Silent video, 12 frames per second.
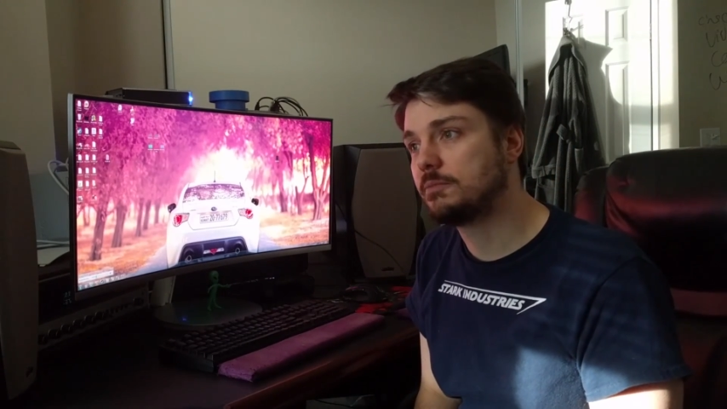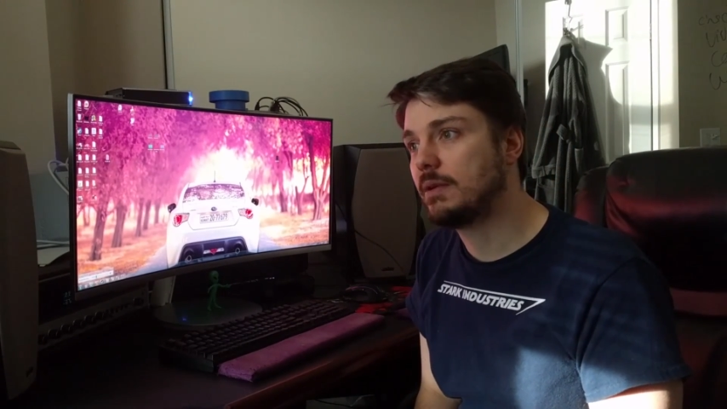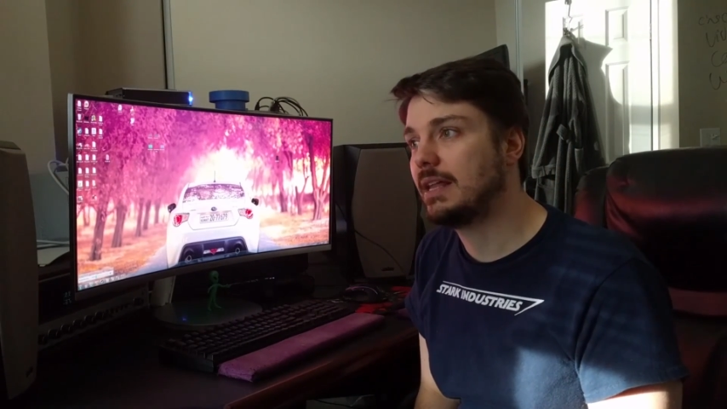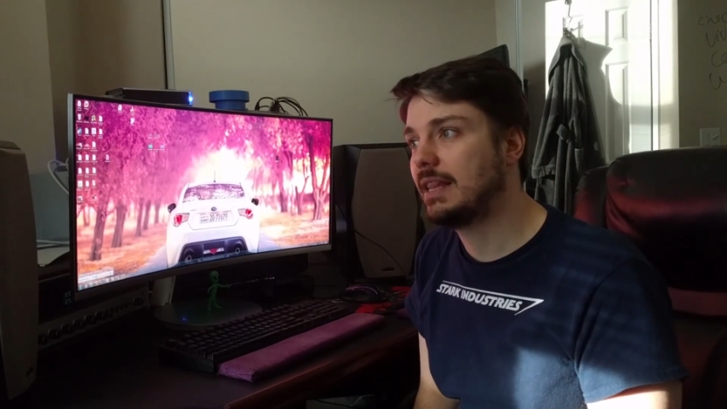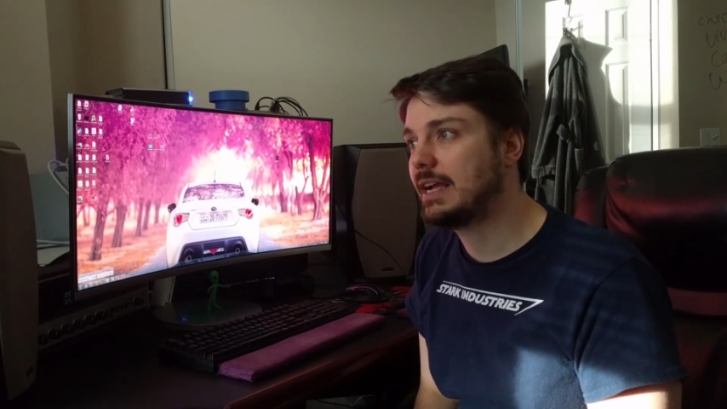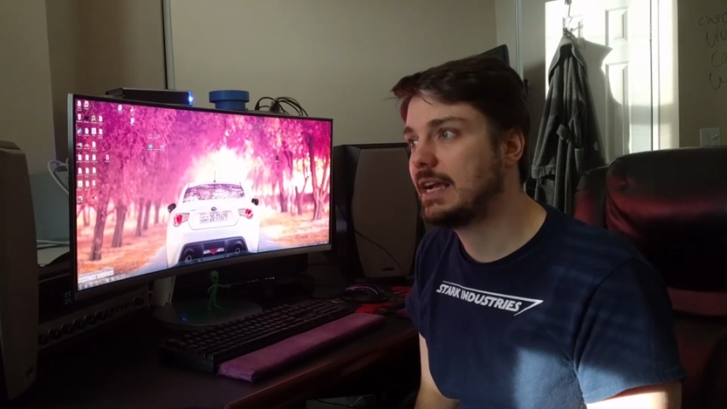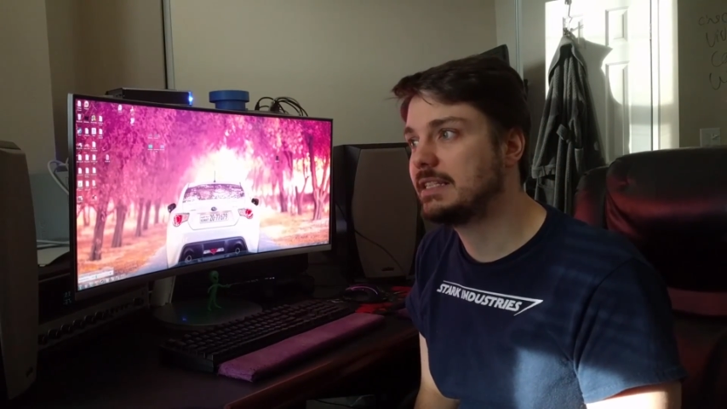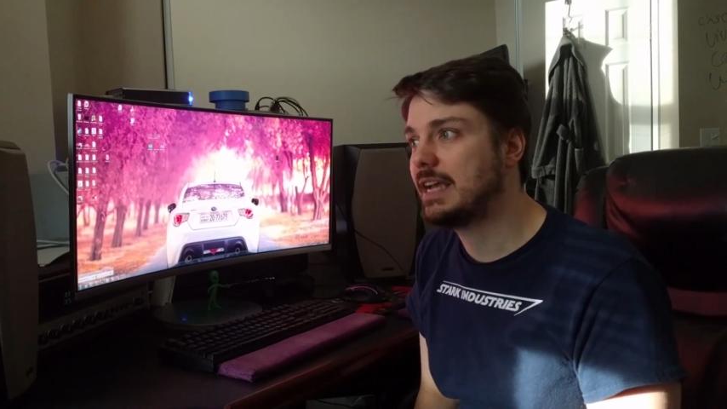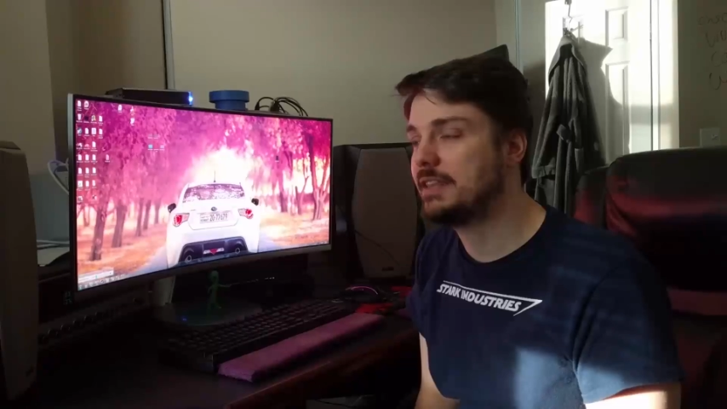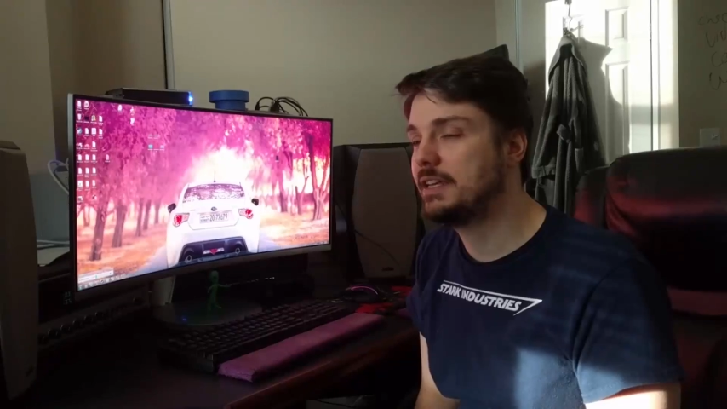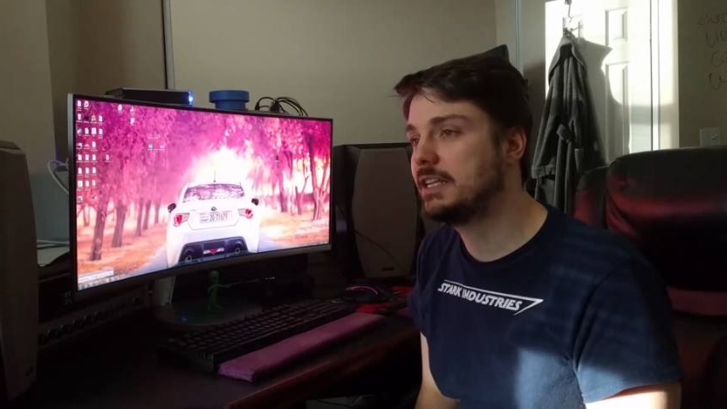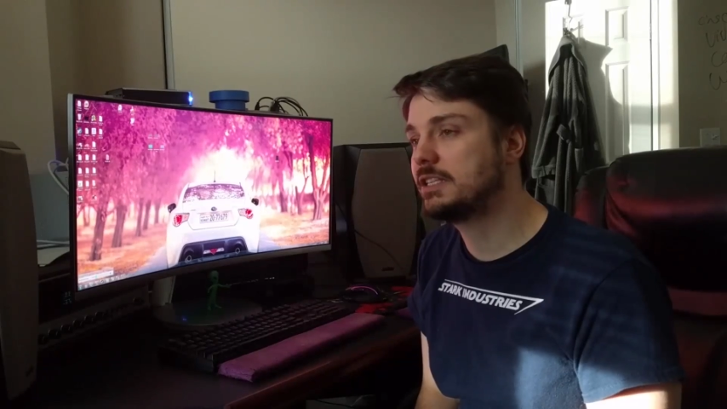But like I say, I
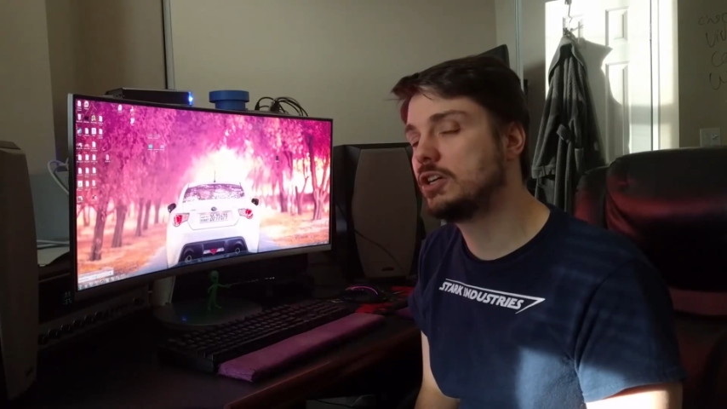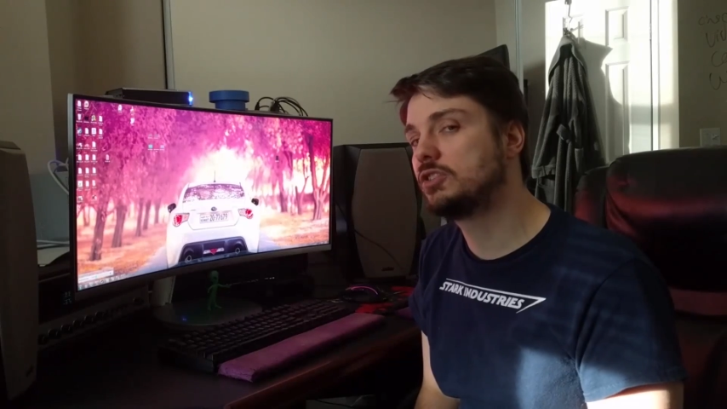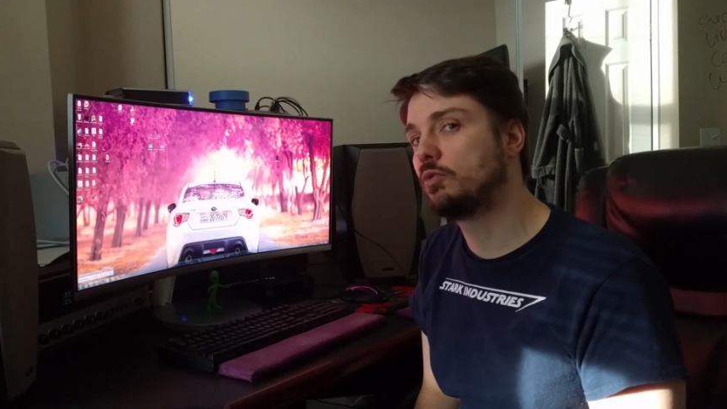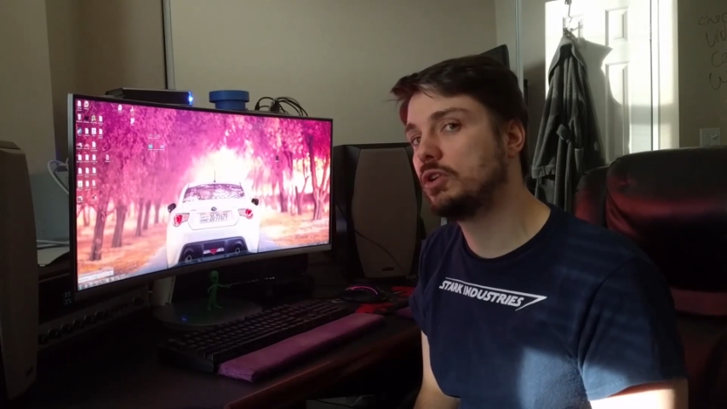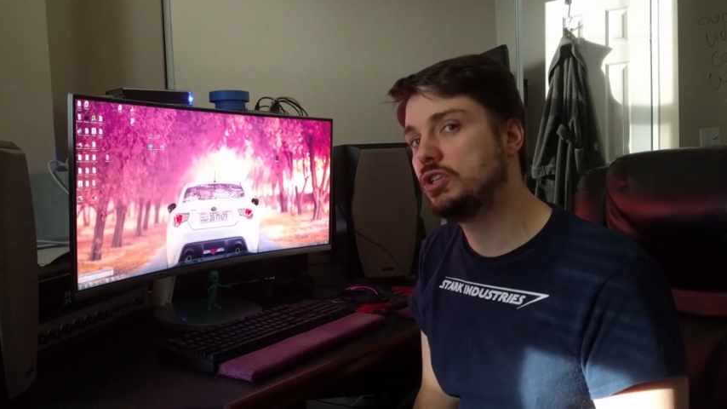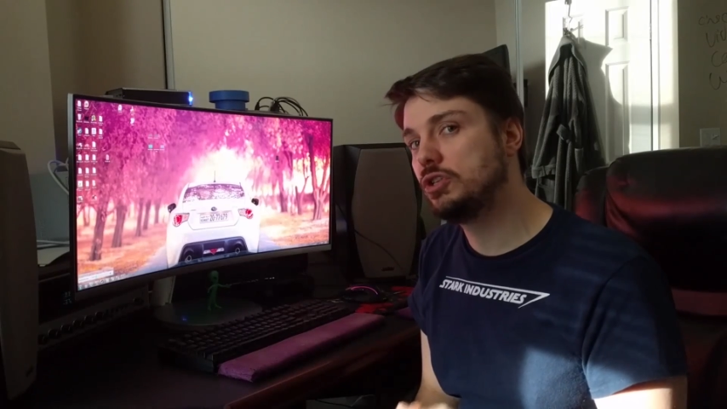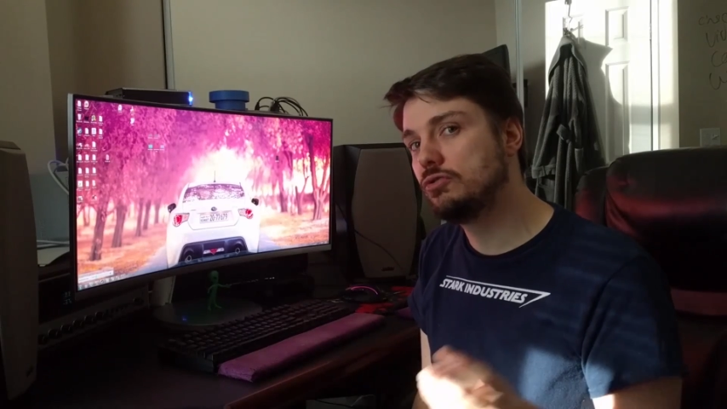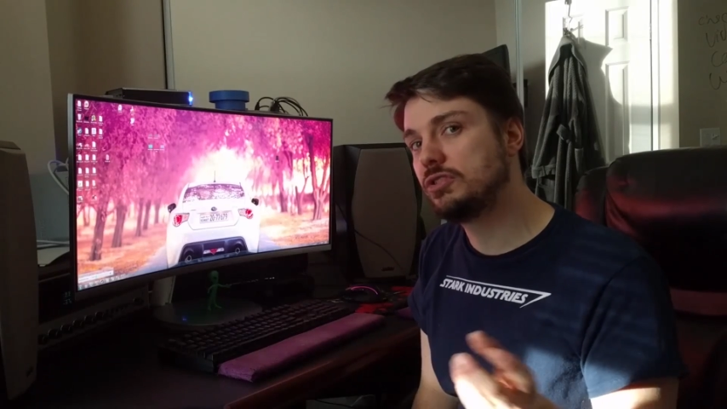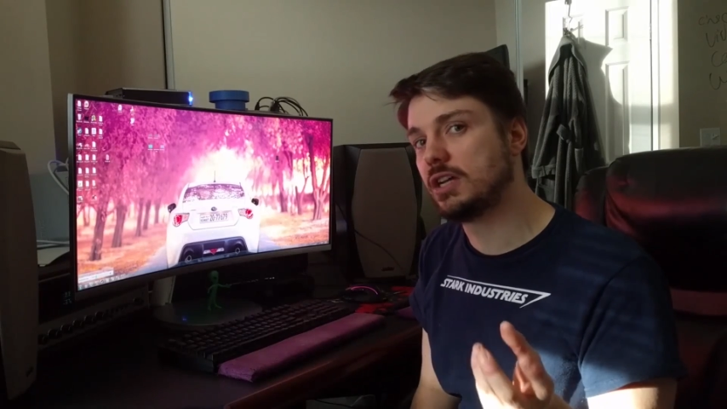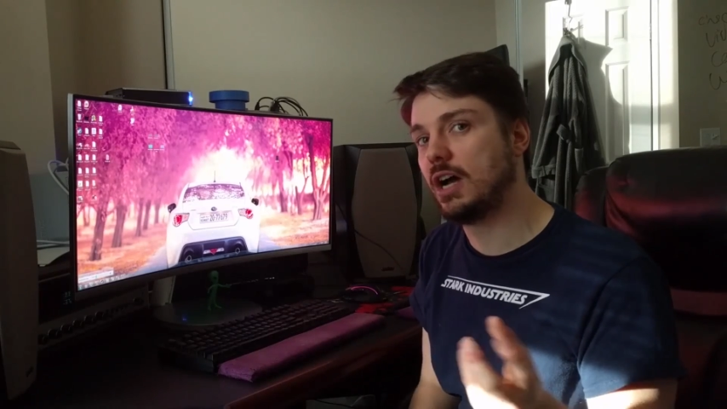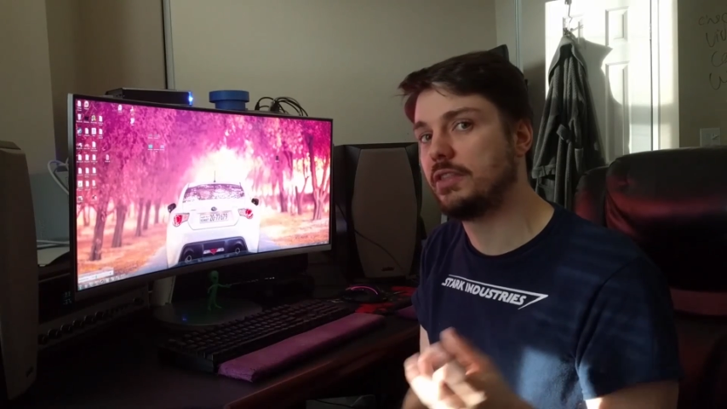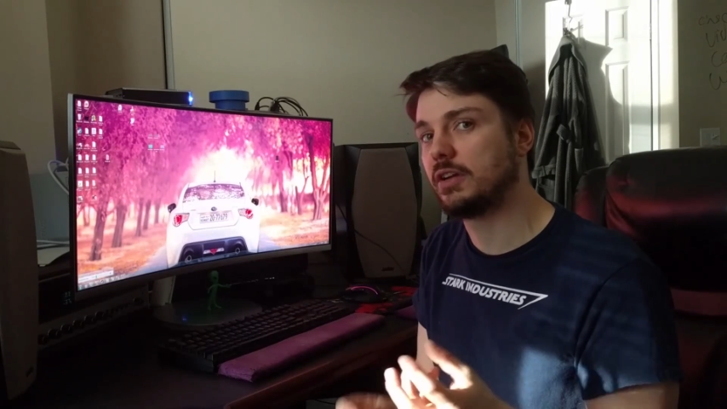think it's because we're used
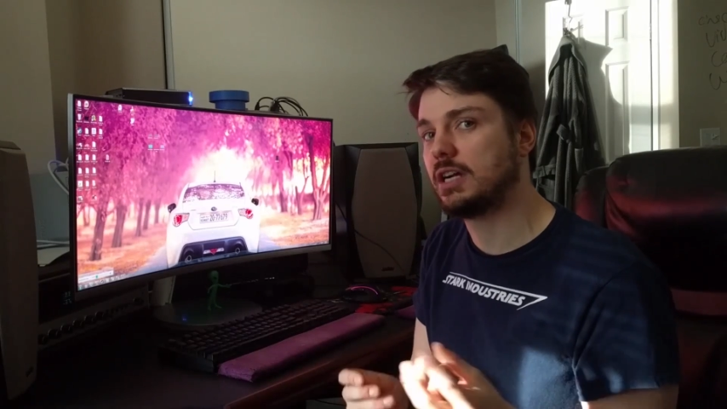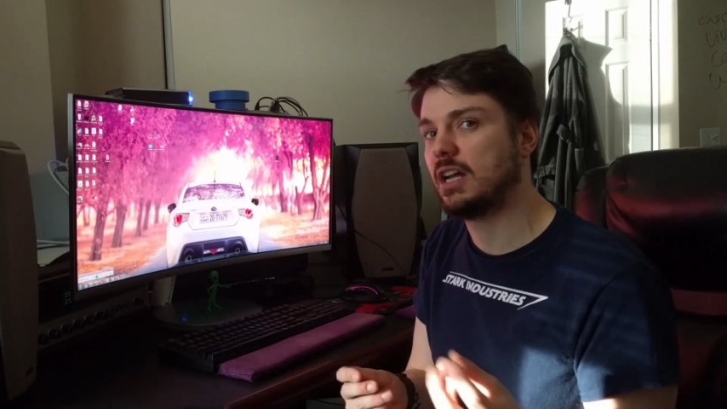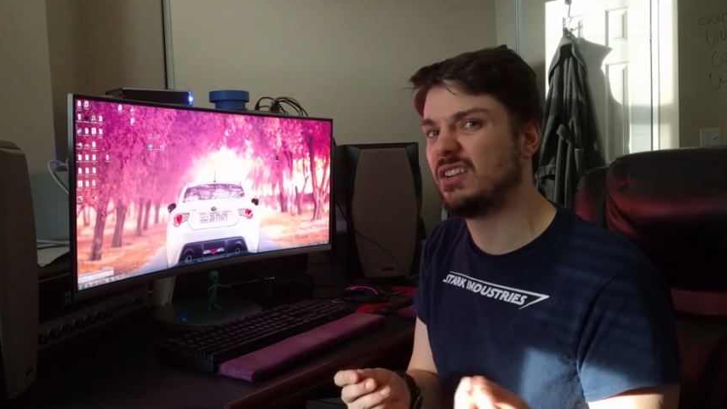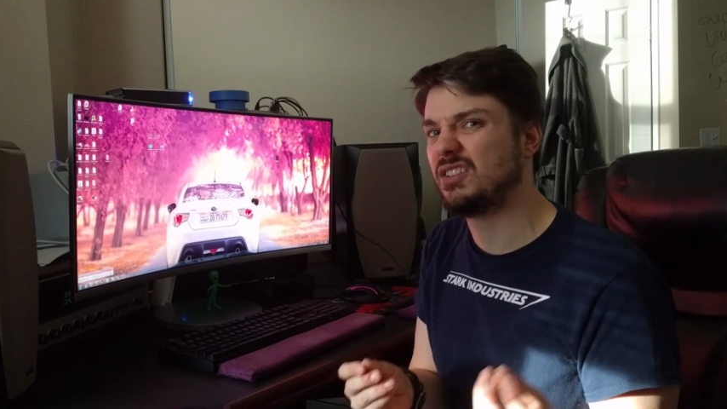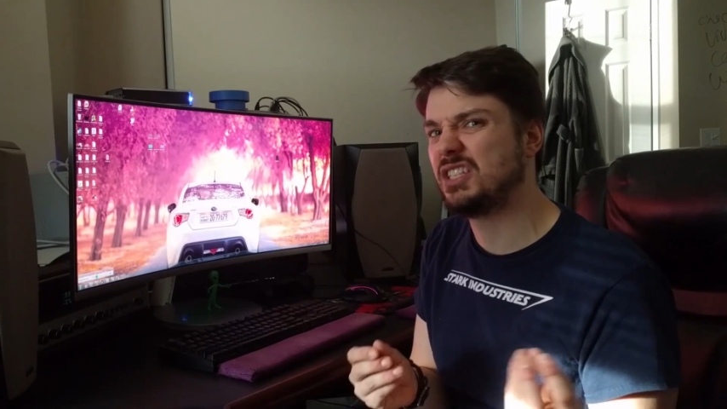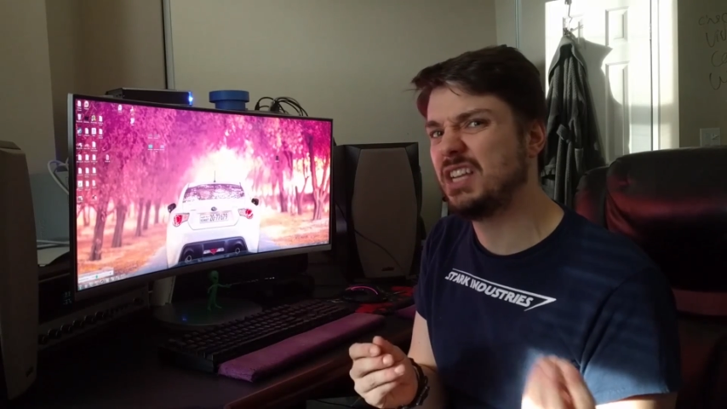to other colors,